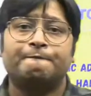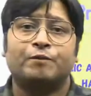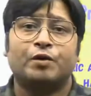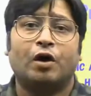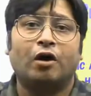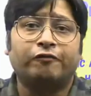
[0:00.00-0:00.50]

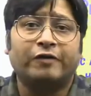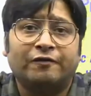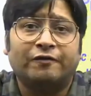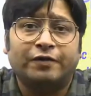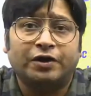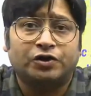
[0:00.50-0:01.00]
of
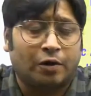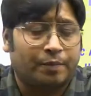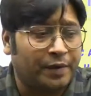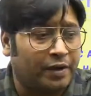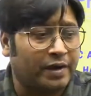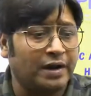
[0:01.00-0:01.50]
every
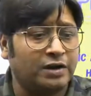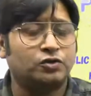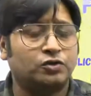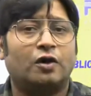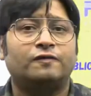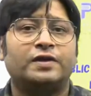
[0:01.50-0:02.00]
topic, right?
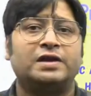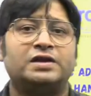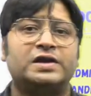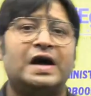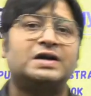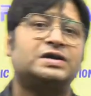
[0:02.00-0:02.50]
So of the
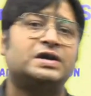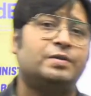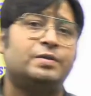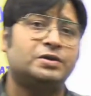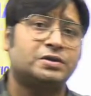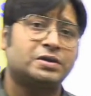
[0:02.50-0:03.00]
entire
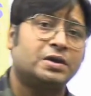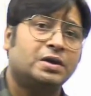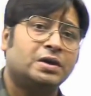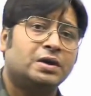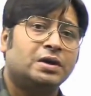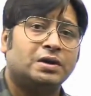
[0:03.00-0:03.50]
syllabus,
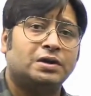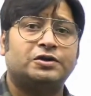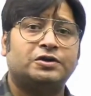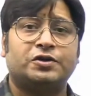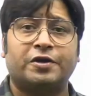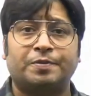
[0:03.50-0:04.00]

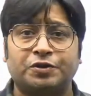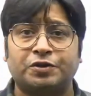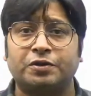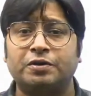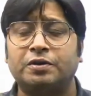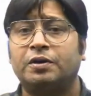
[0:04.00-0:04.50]

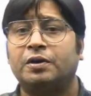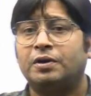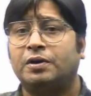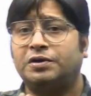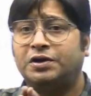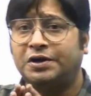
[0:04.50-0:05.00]
description,
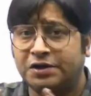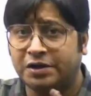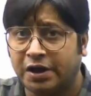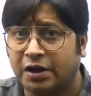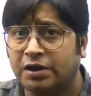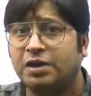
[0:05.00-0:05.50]

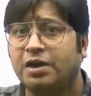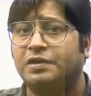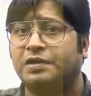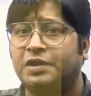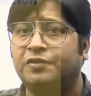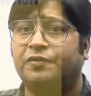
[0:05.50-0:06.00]
detailed
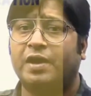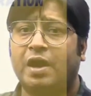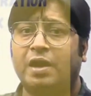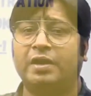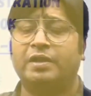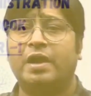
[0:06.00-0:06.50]
content
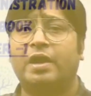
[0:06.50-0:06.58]
regarding that.